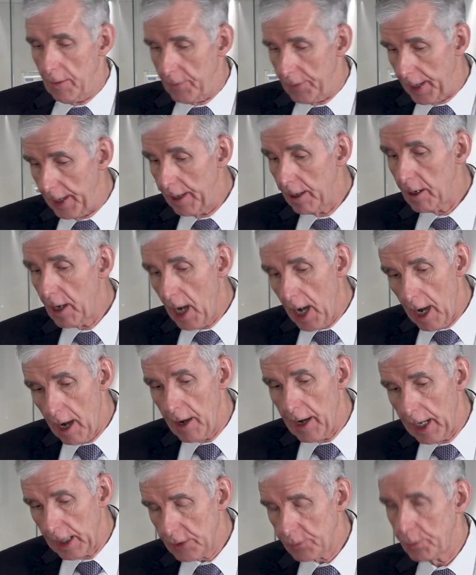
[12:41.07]
there
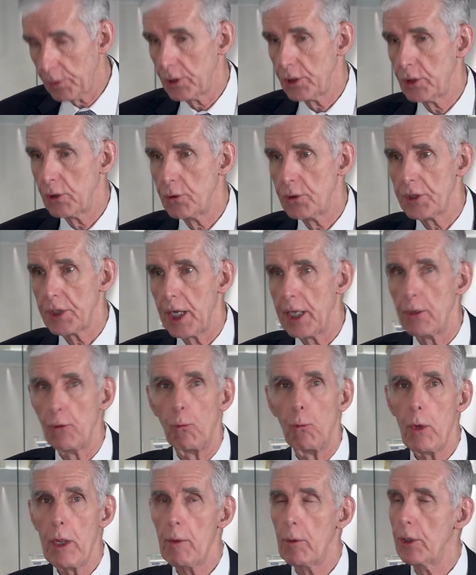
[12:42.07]
are experts who said
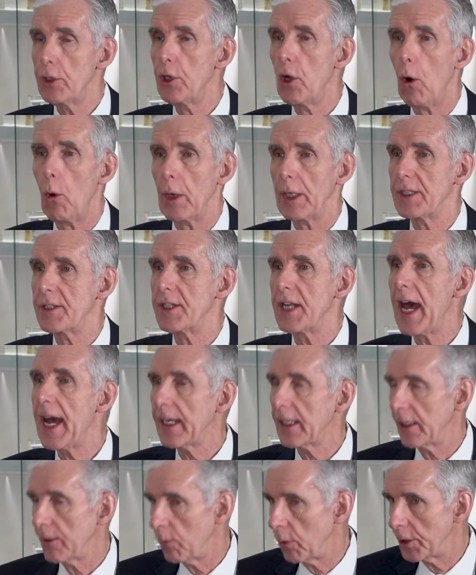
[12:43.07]
we would know
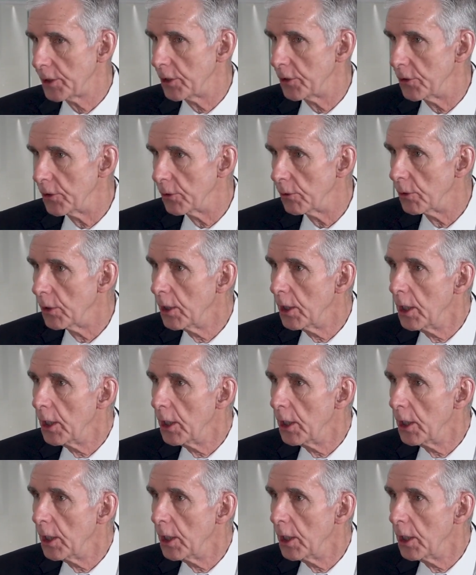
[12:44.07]
exactly what to do.